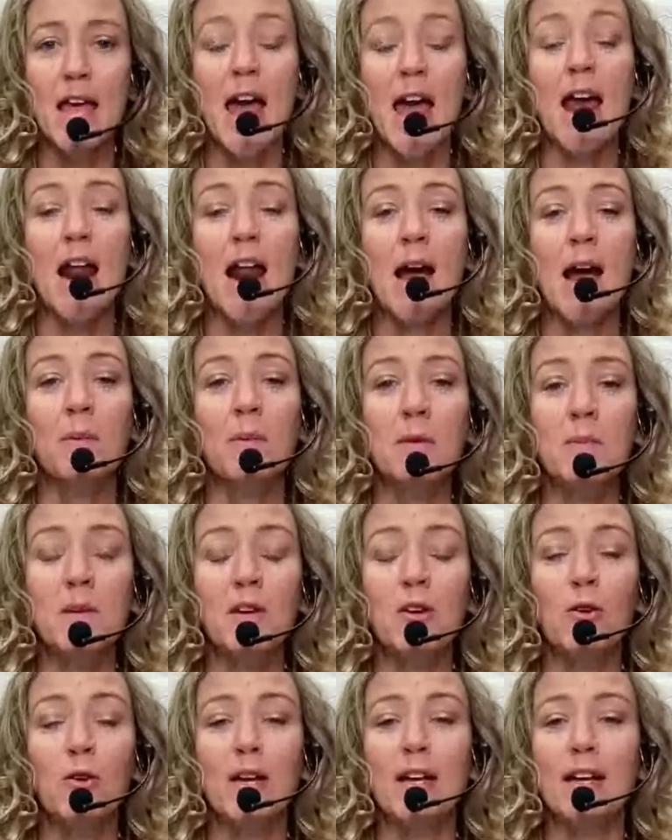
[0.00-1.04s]
And I'm going to be
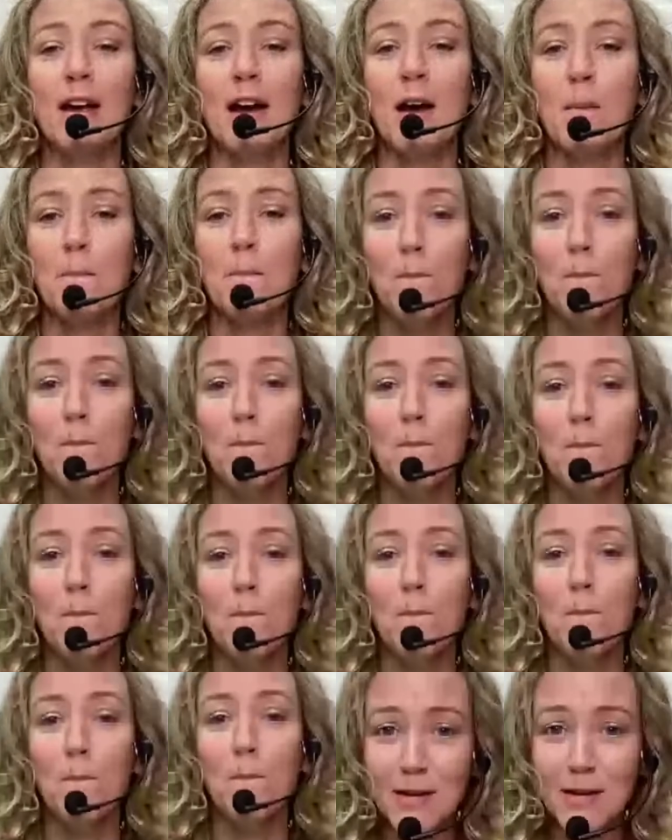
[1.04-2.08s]
going
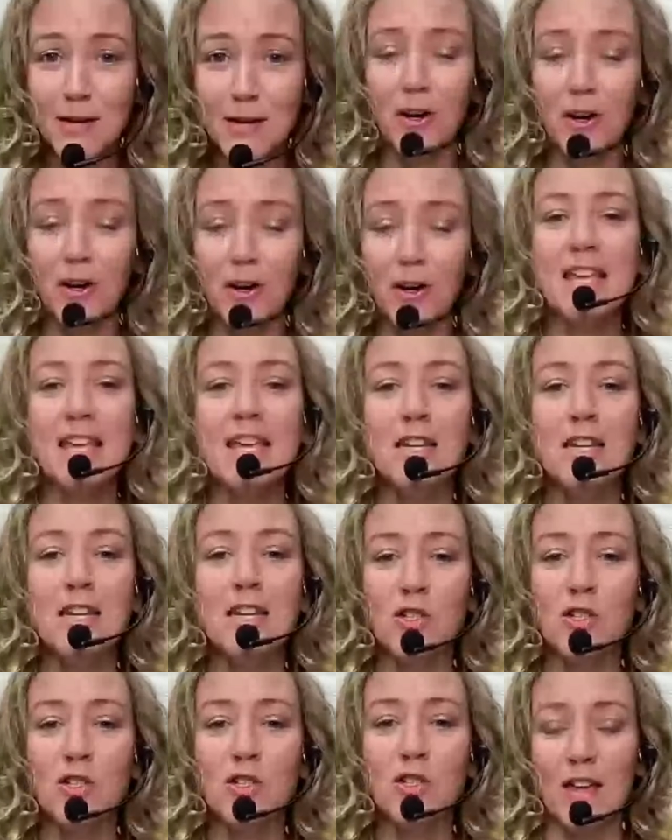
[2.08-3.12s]
much deeper
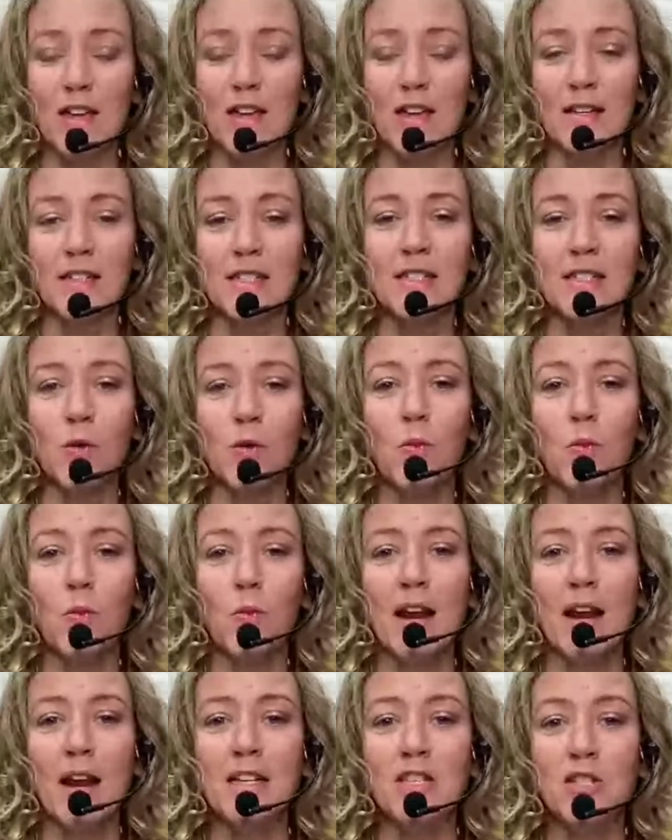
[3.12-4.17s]
into this
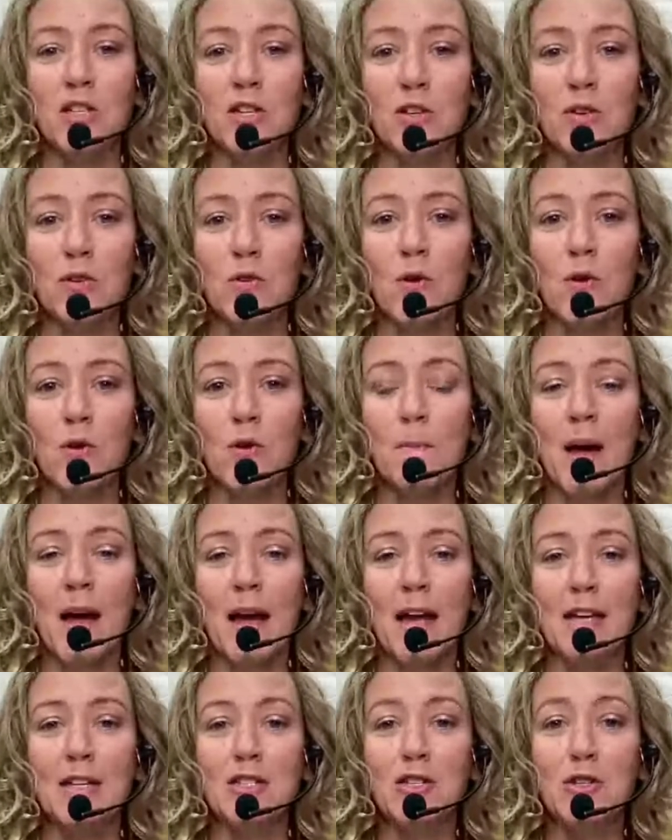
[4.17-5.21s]
when I do
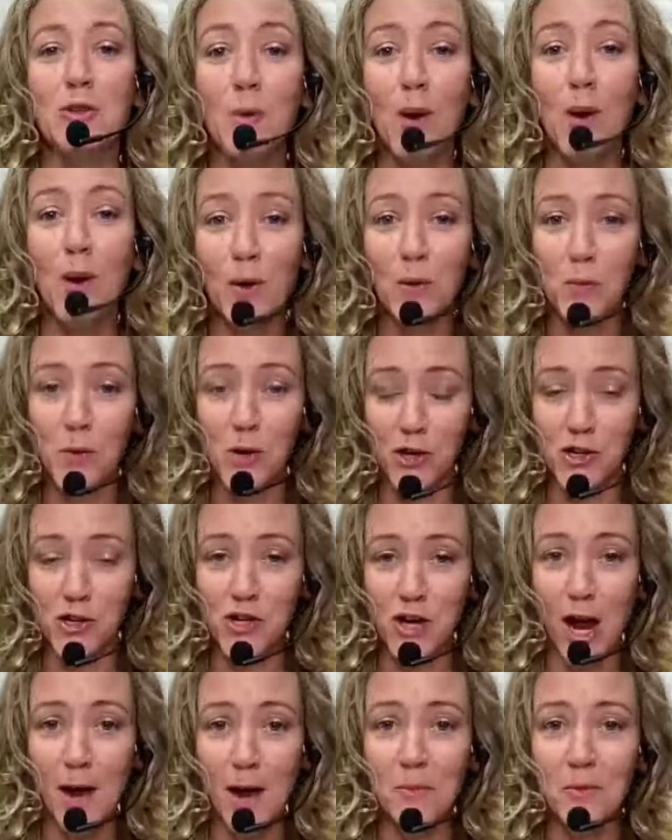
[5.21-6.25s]
my 2-hour
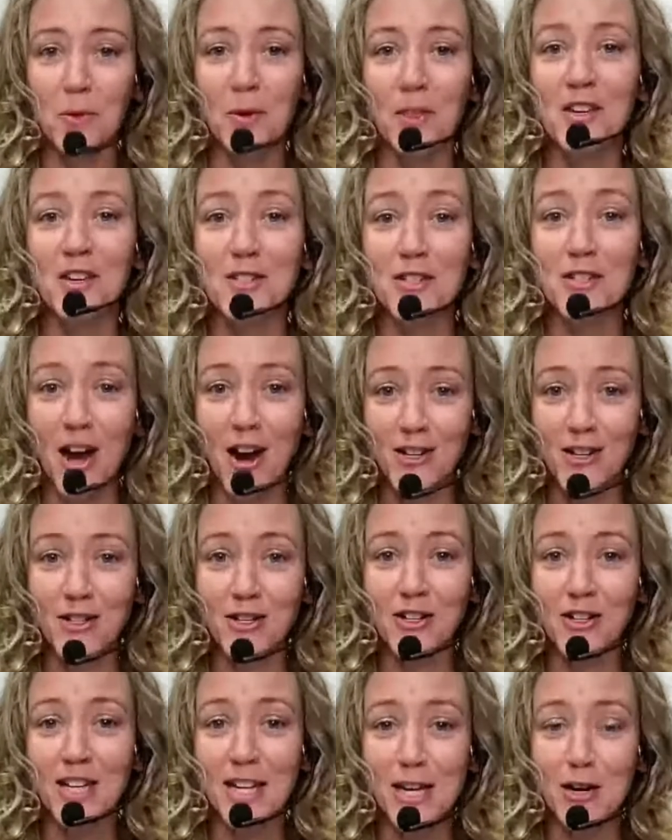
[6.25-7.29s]
workshop with
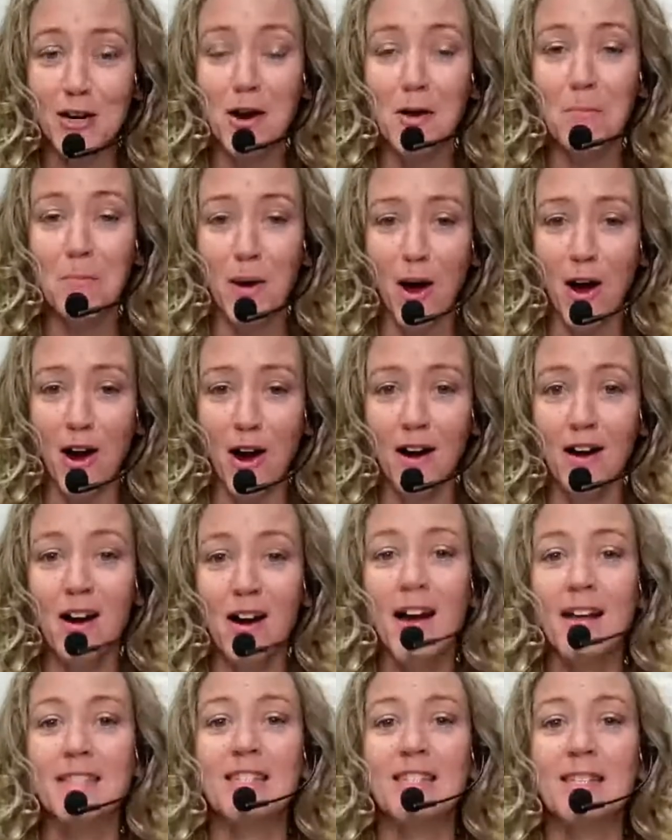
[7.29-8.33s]
Dr. Kira Barr
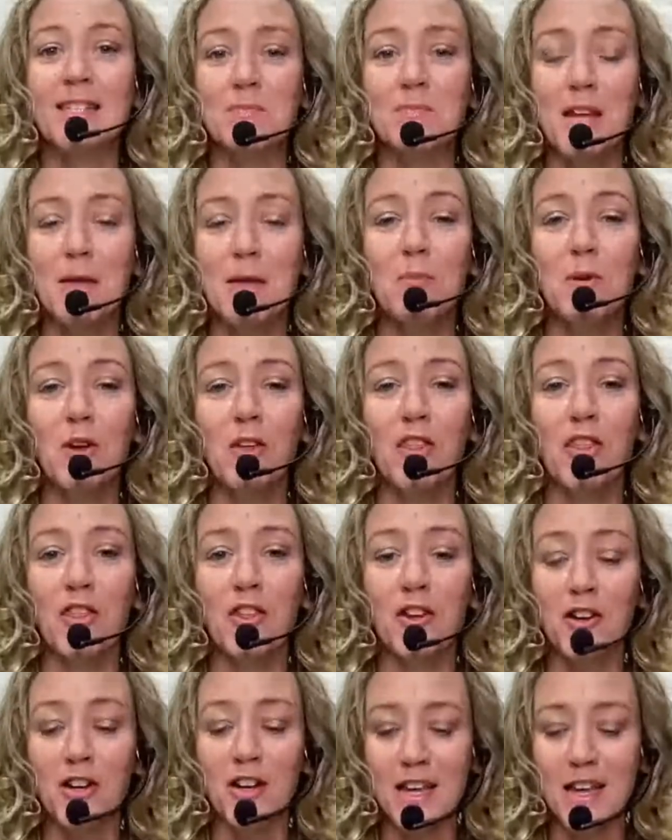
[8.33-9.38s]
on September
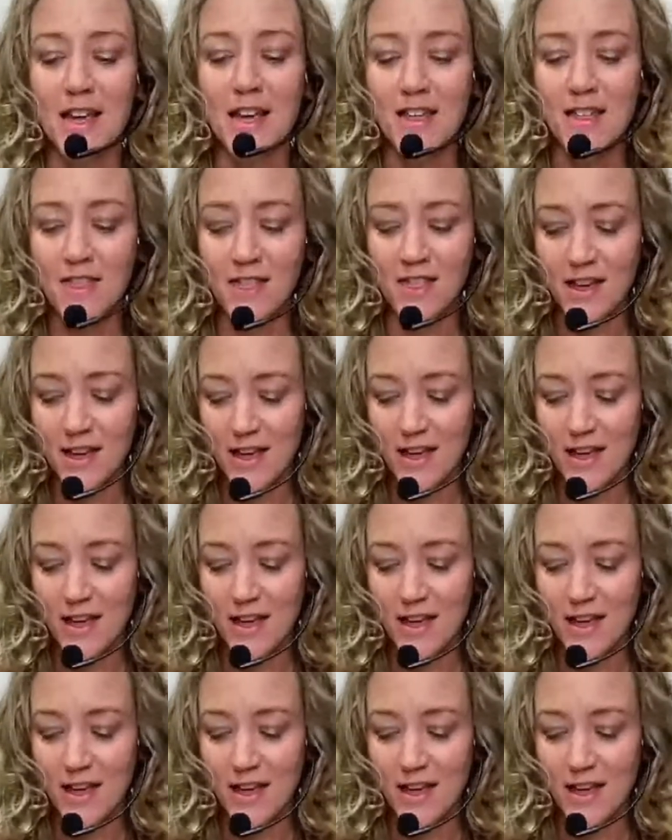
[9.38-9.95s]
30th.